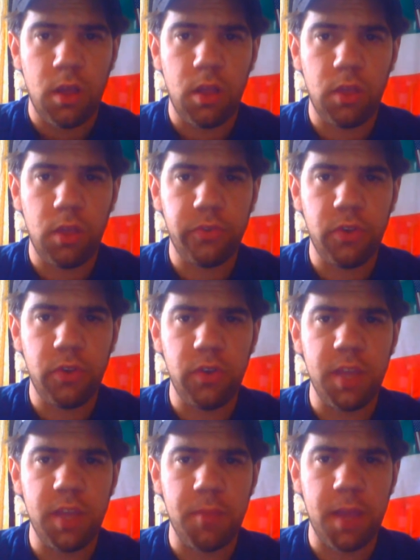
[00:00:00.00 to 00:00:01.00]
Also,
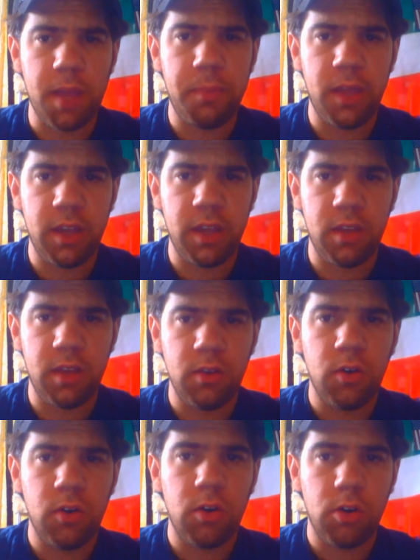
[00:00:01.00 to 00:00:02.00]
in my opinion,
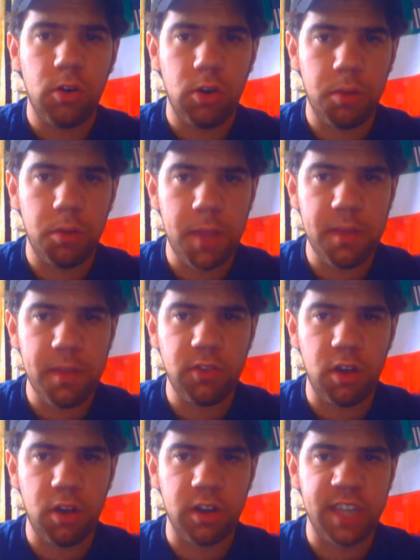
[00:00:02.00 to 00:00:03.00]
her baby
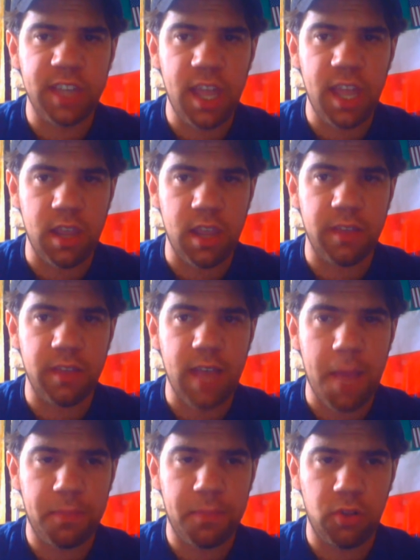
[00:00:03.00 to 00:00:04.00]
daughter Katie is
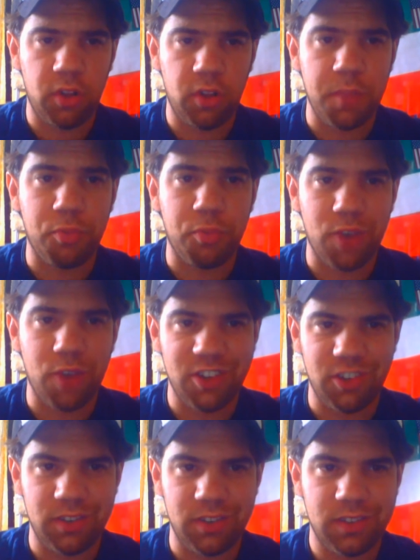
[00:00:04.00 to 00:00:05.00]
absolutely
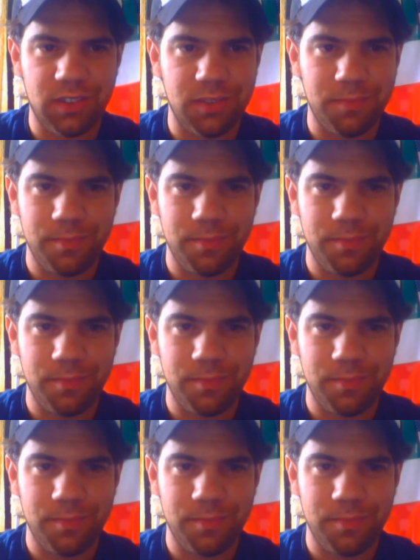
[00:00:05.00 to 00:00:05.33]
precious.